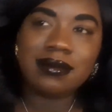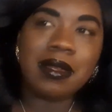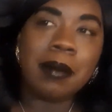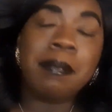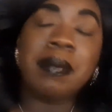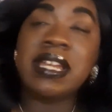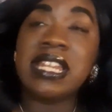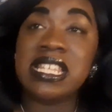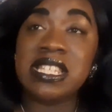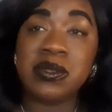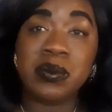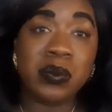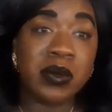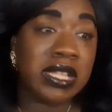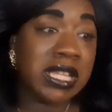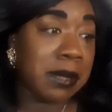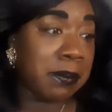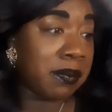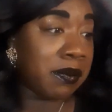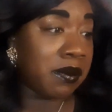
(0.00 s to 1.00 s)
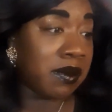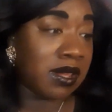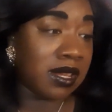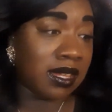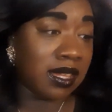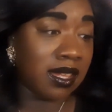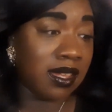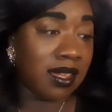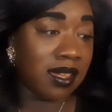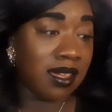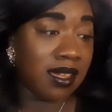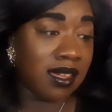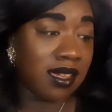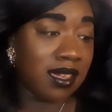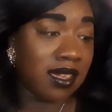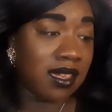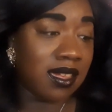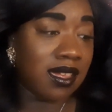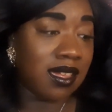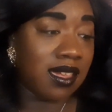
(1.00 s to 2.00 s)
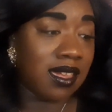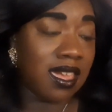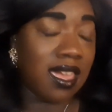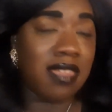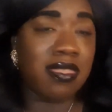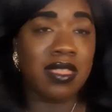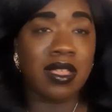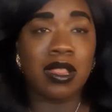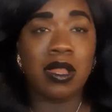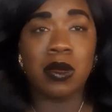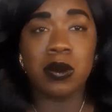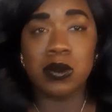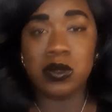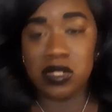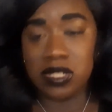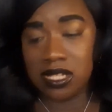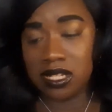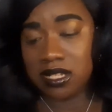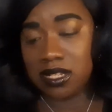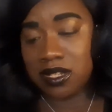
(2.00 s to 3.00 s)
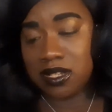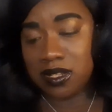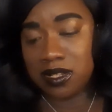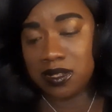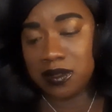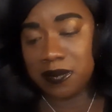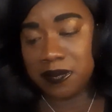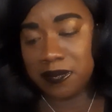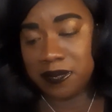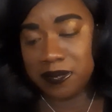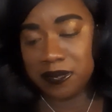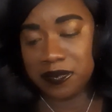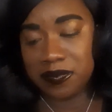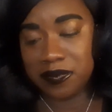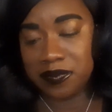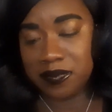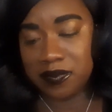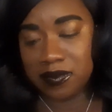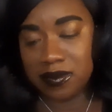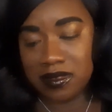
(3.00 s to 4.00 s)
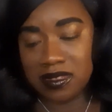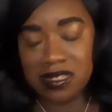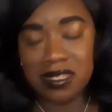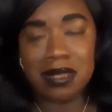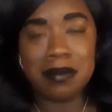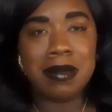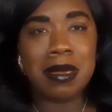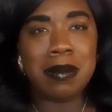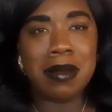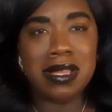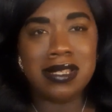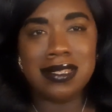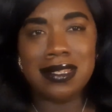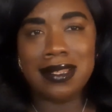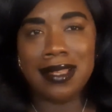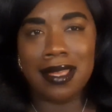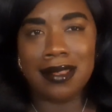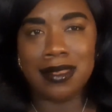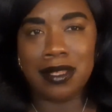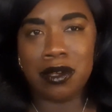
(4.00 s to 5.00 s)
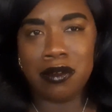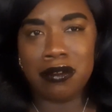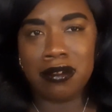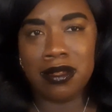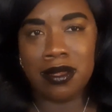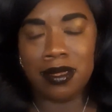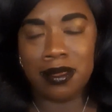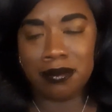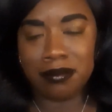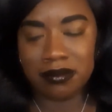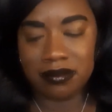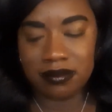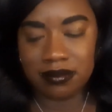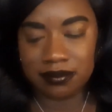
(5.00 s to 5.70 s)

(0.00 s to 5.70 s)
But it's really pretty in the lotion. See, maybe I should have got the cream.